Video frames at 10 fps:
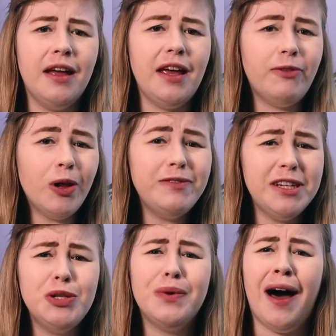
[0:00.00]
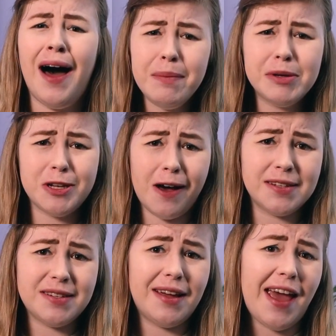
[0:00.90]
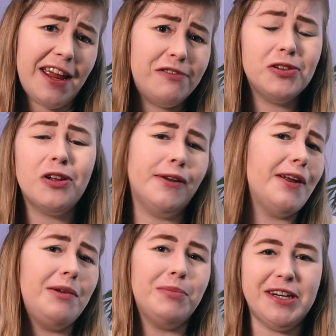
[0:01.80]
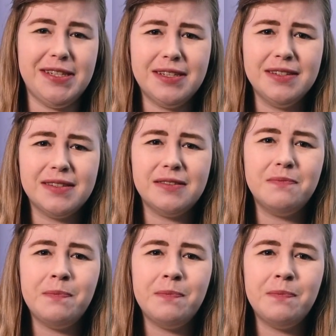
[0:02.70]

evolved into a hyper-toxic, hateful online presence.